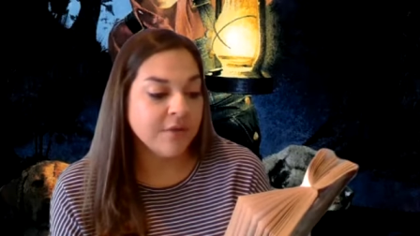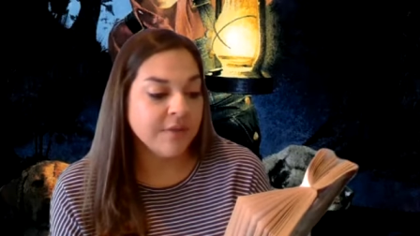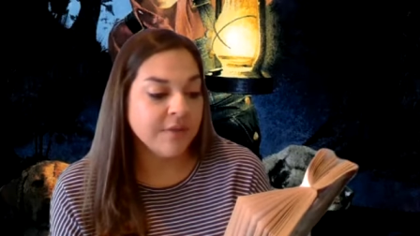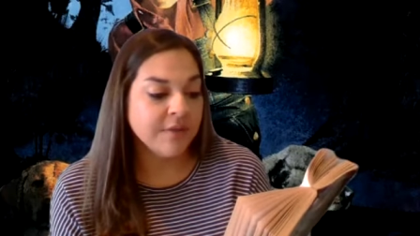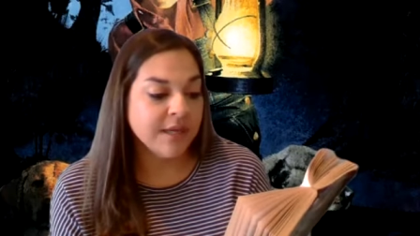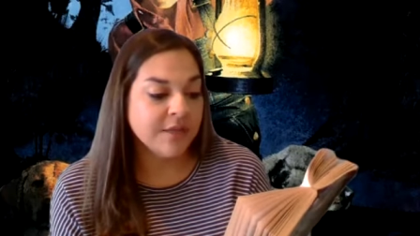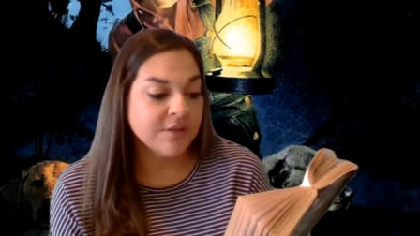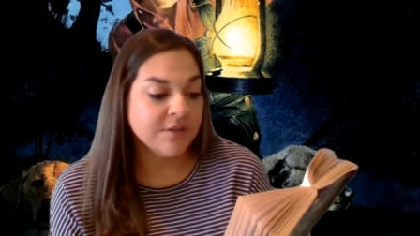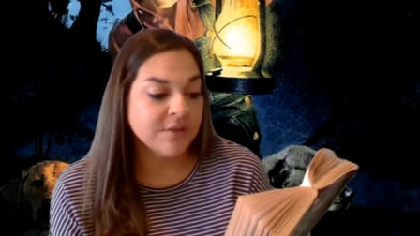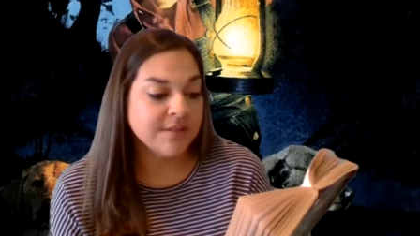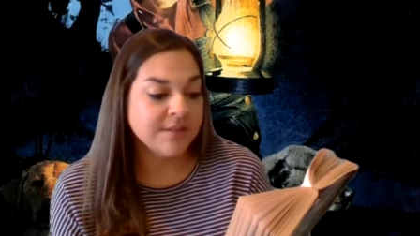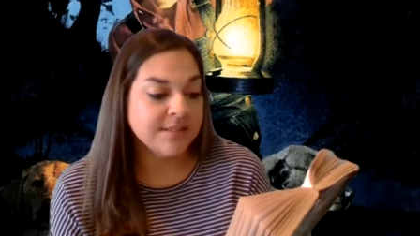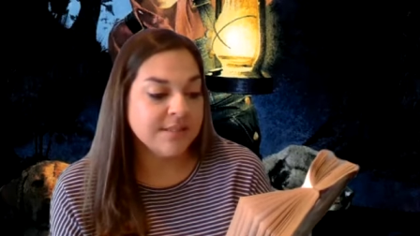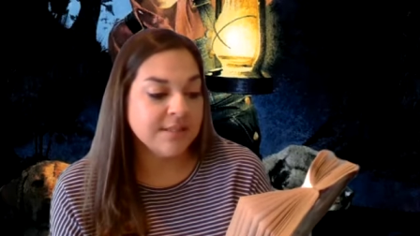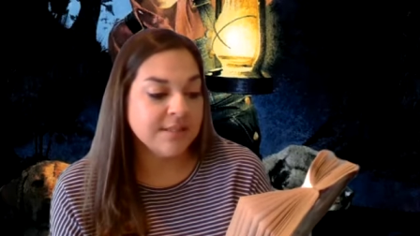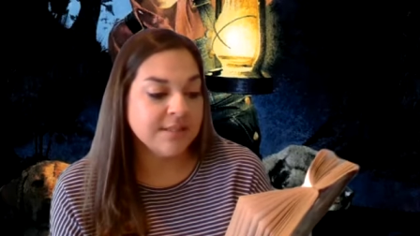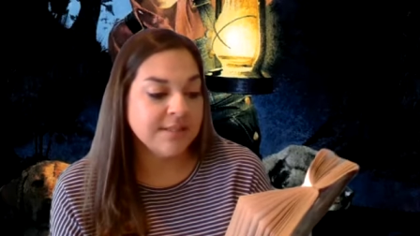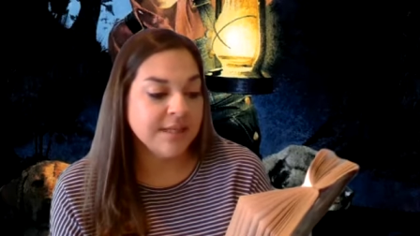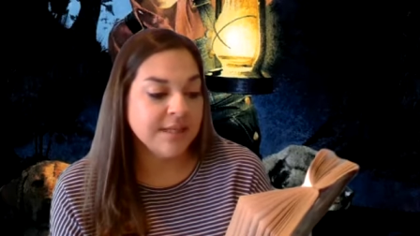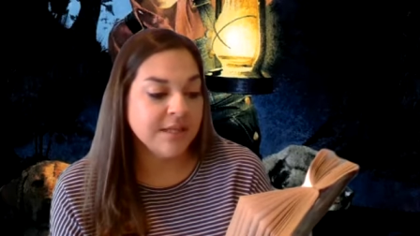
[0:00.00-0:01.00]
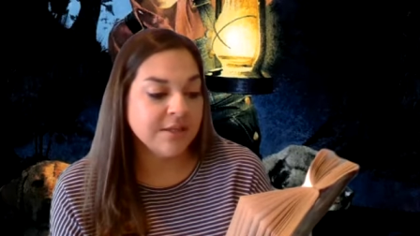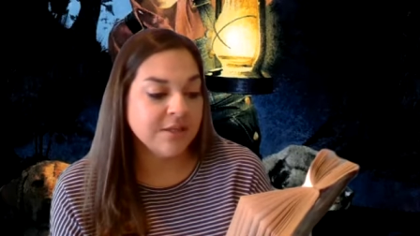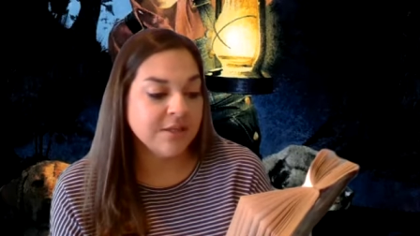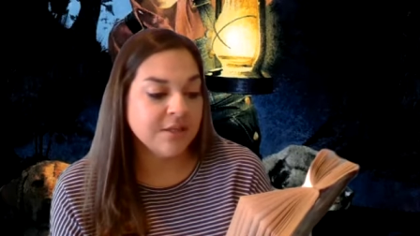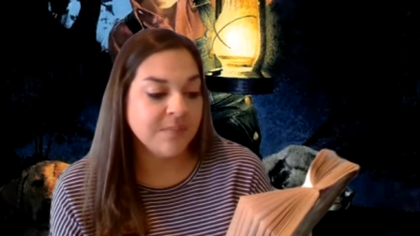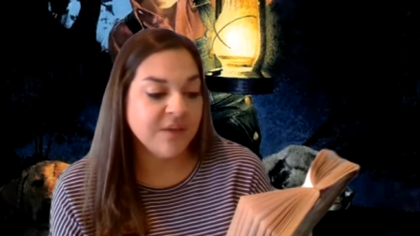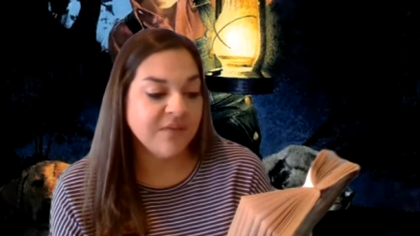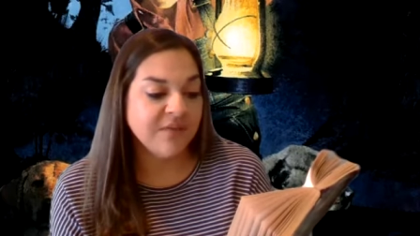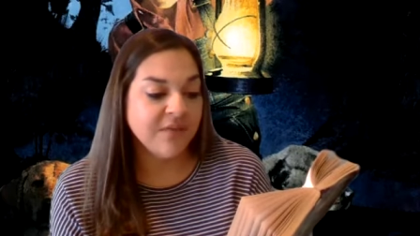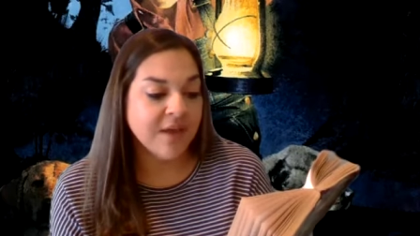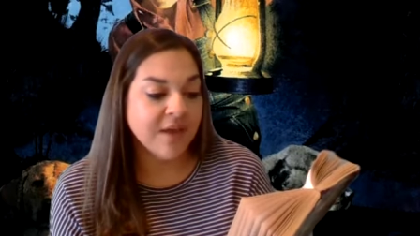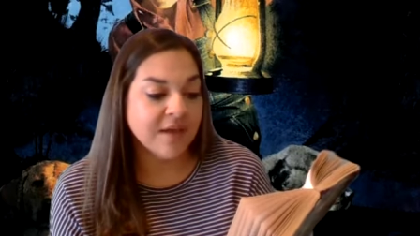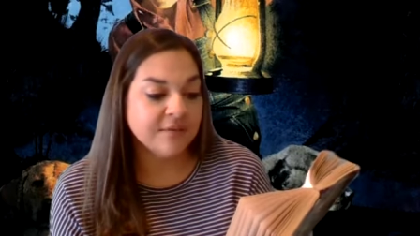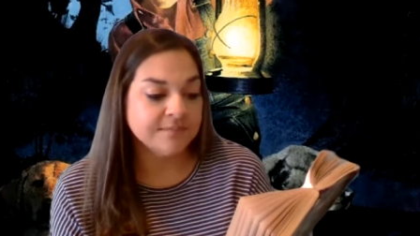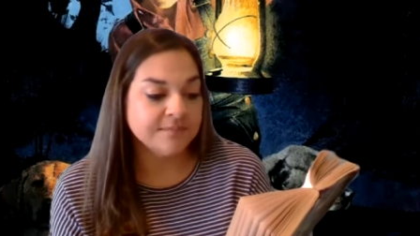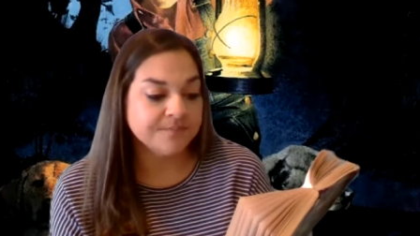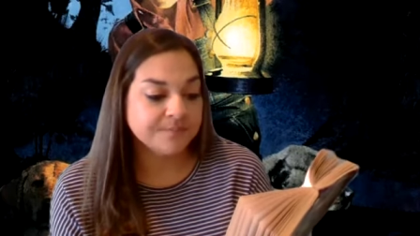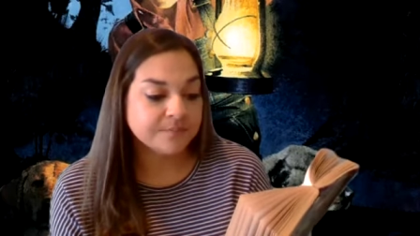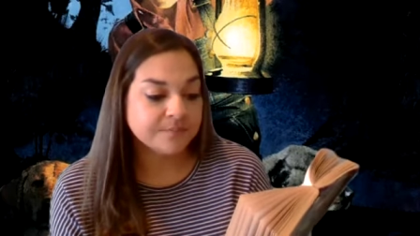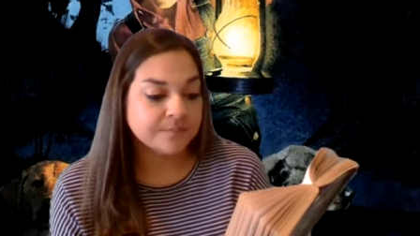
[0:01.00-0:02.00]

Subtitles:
the entrance to the den could be found.